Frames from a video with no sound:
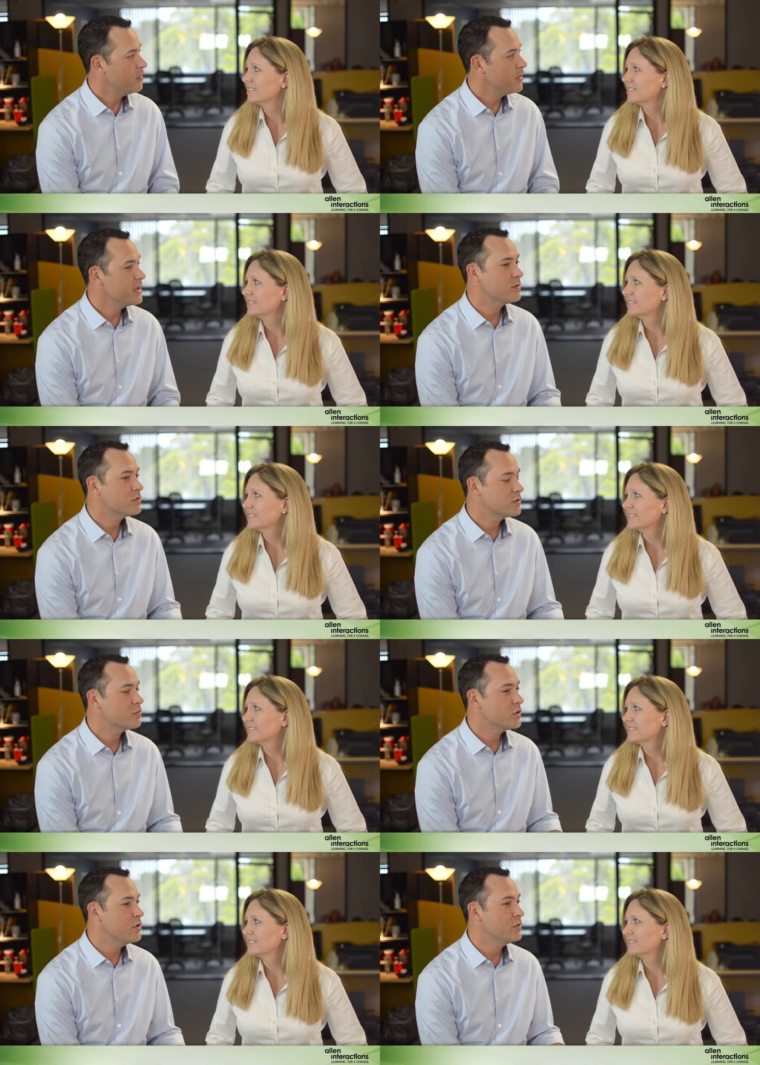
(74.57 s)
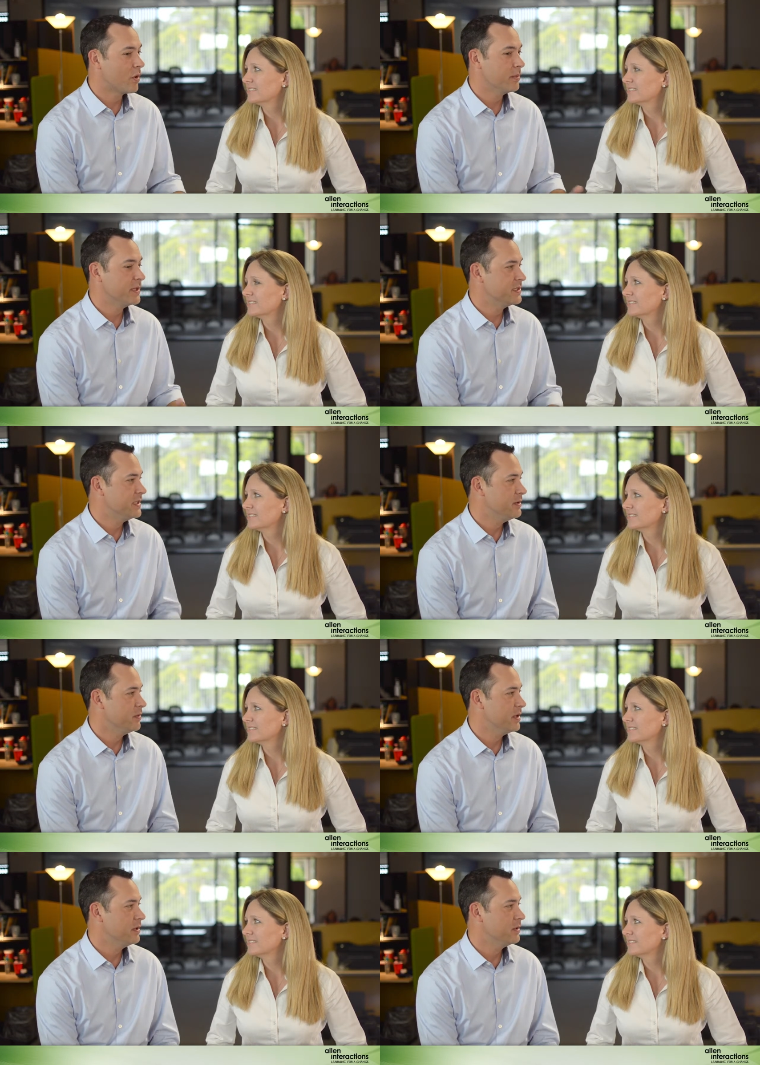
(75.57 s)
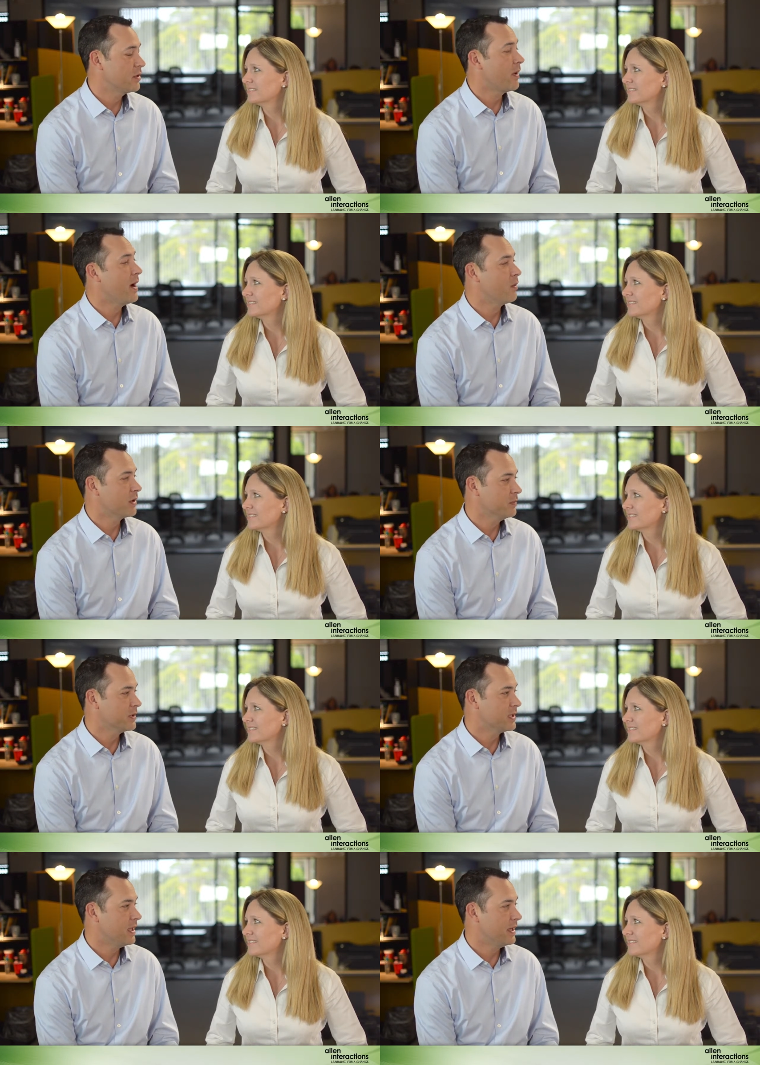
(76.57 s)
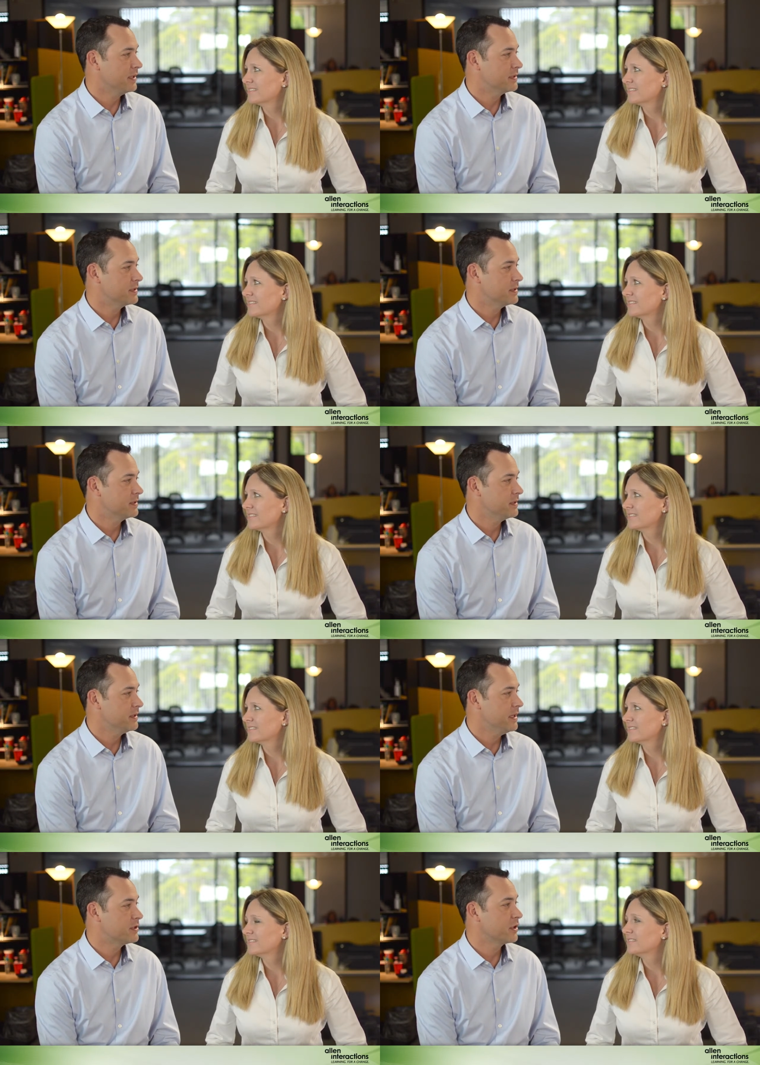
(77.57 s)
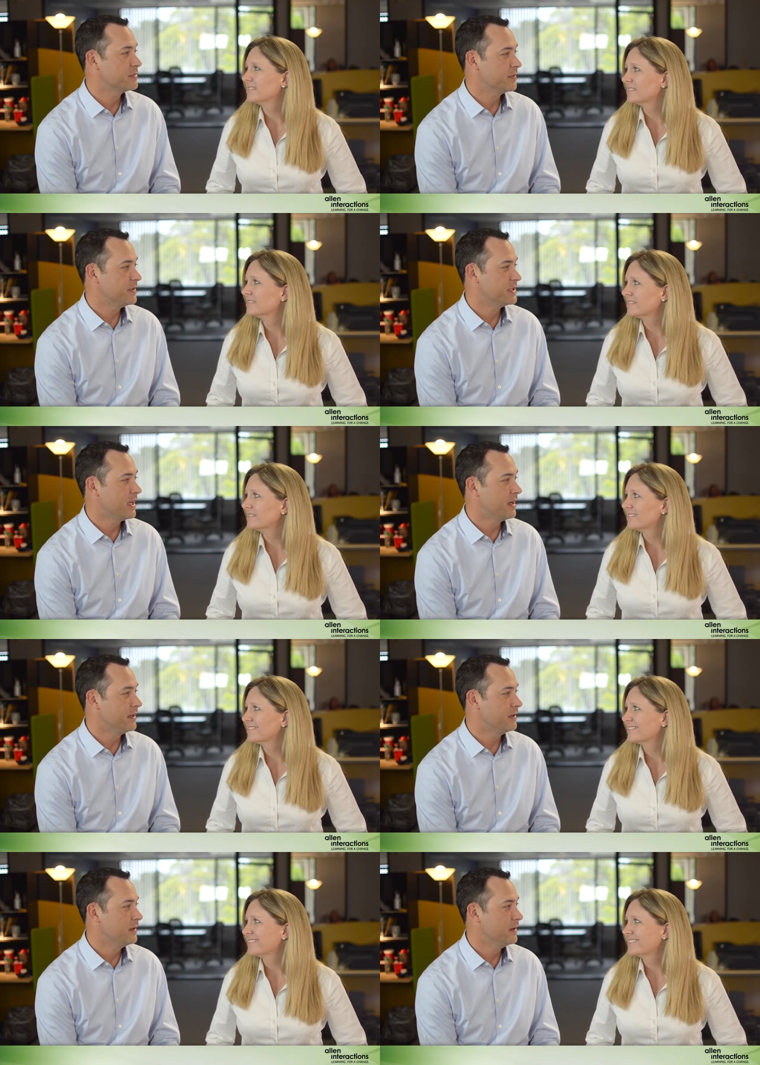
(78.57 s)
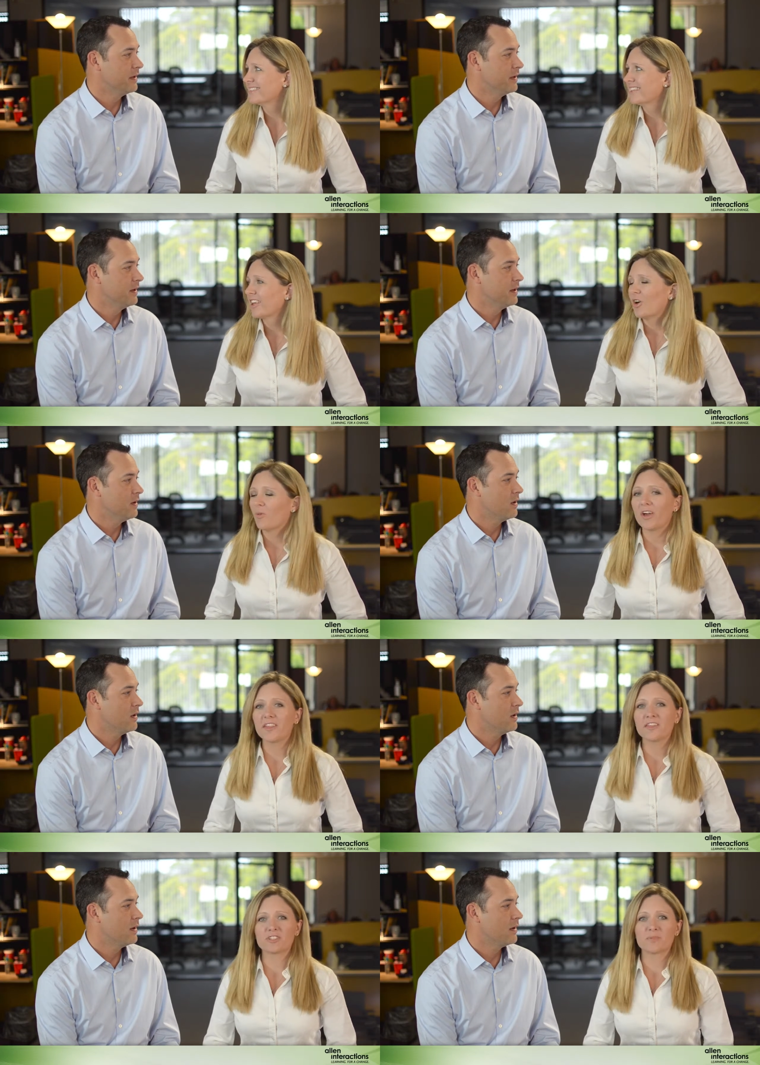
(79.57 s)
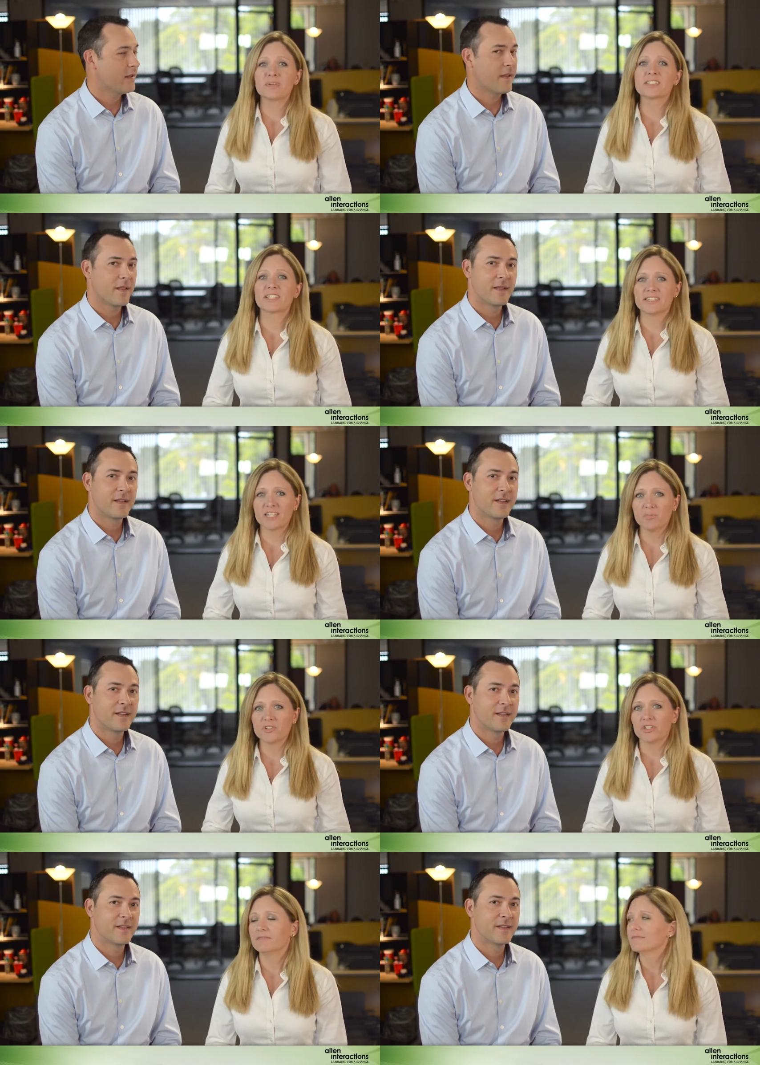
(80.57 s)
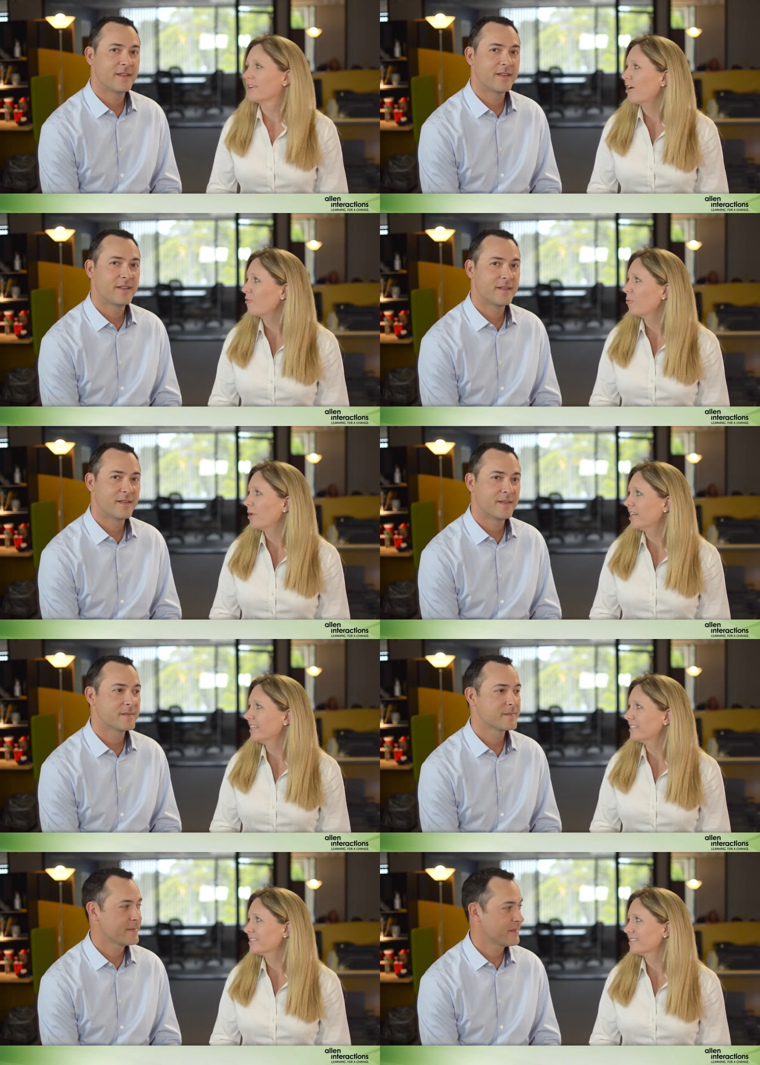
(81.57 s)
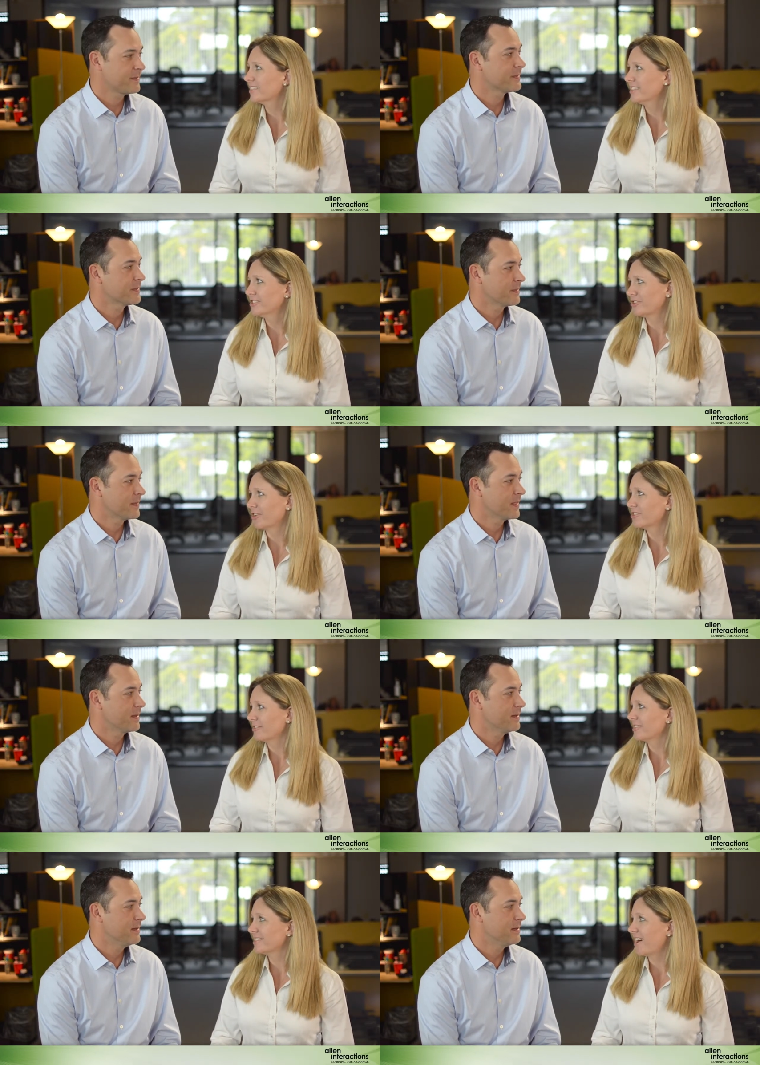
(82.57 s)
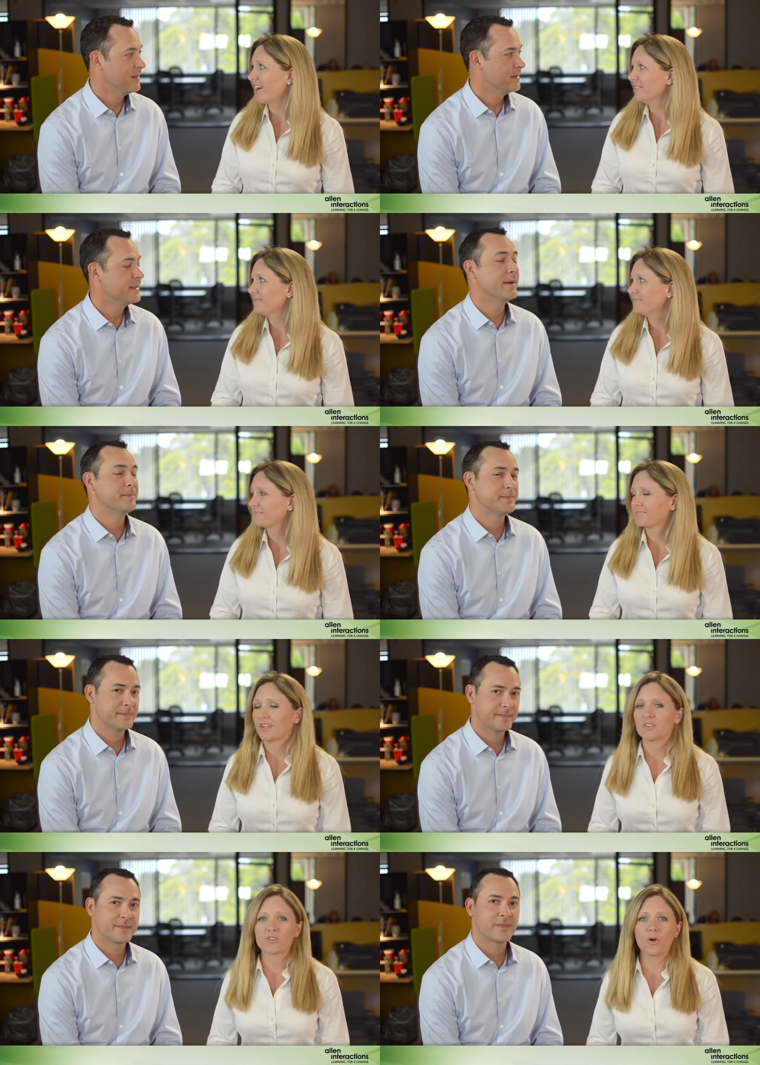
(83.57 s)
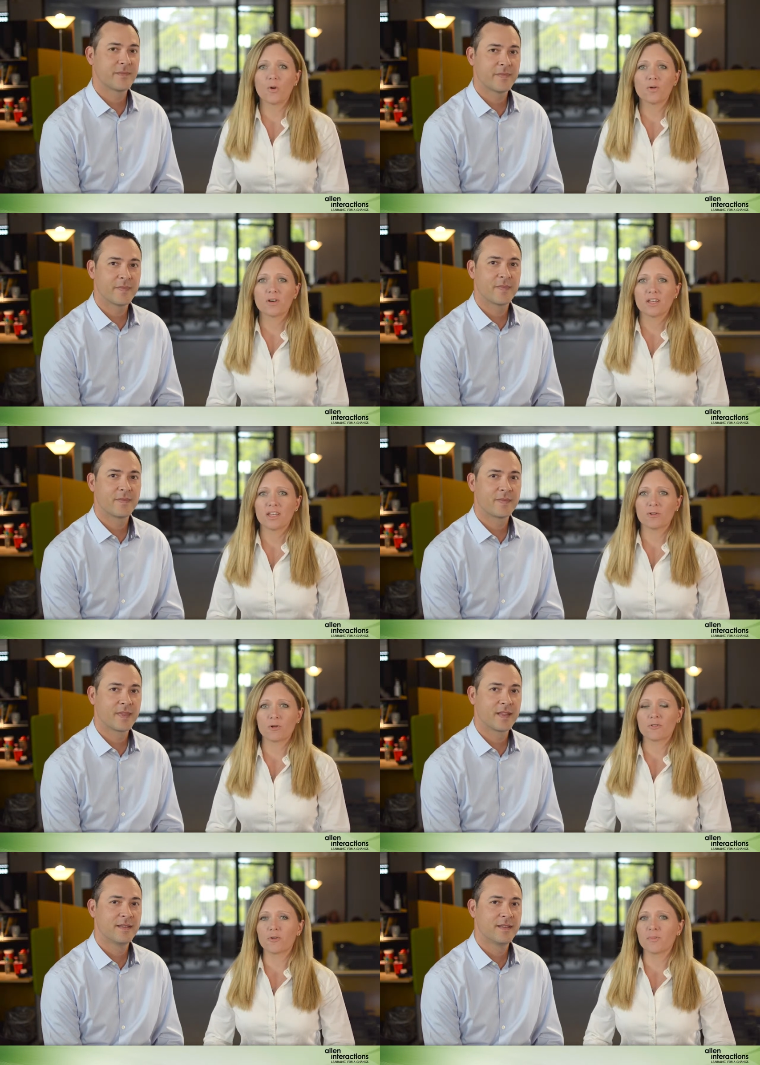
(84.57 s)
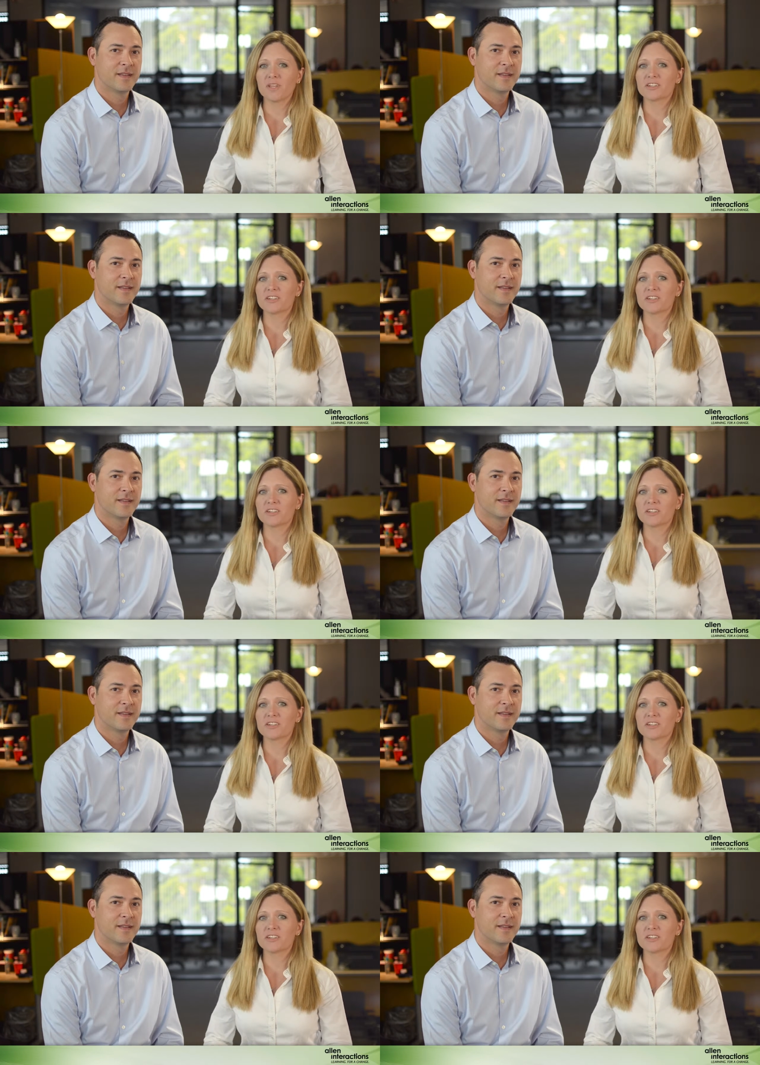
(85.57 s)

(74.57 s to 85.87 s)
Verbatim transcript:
Speaker 1: do we you normally see when you're out working with clients in terms of design?
Speaker 2: Well, I think there's a misconception of what is instructional design. Yeah. So, in order for me to